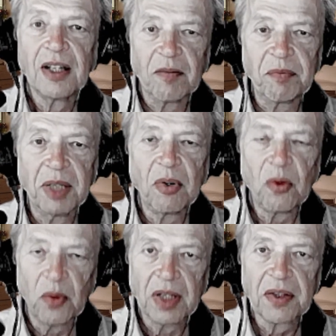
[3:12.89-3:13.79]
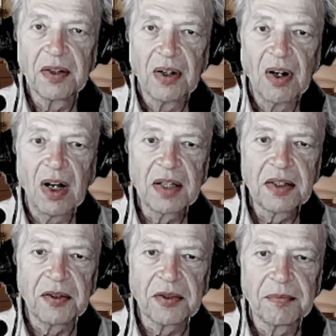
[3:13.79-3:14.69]
of people with
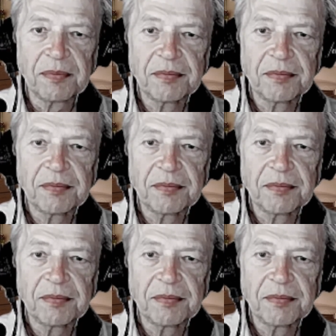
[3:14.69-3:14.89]
autism.